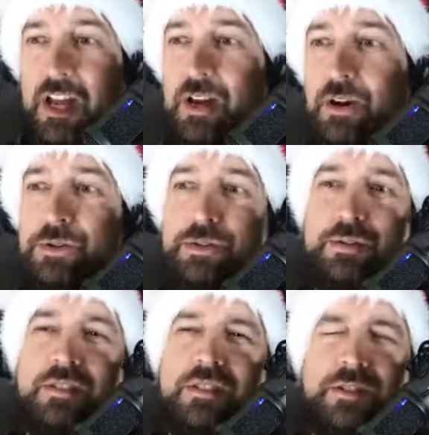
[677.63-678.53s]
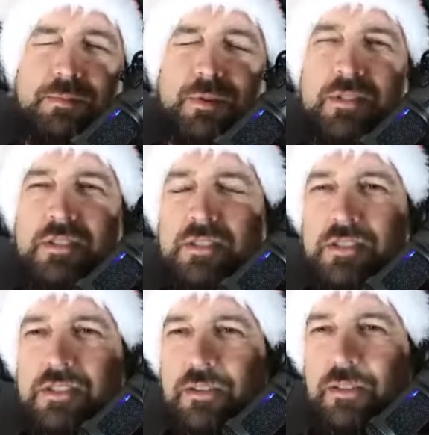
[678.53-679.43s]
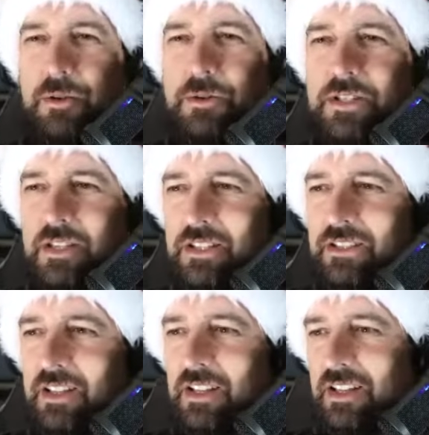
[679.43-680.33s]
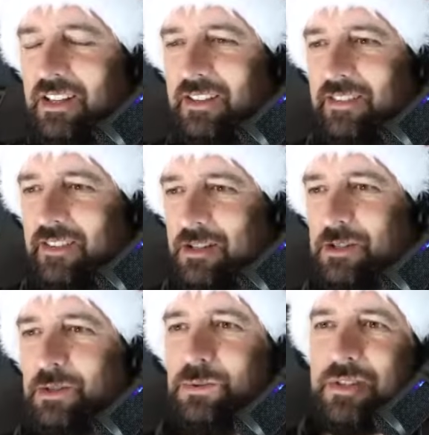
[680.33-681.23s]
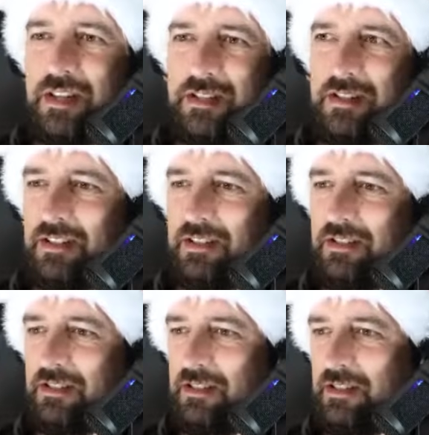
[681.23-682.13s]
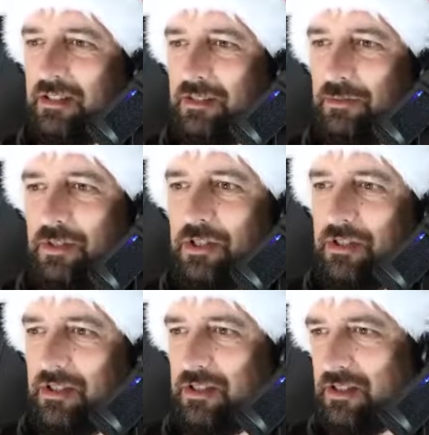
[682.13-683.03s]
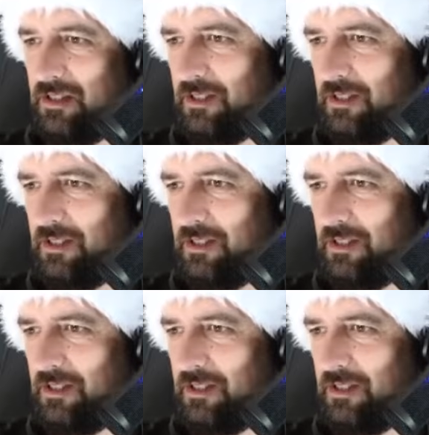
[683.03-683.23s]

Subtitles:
Also, since Postgres 13, there is a new setting which is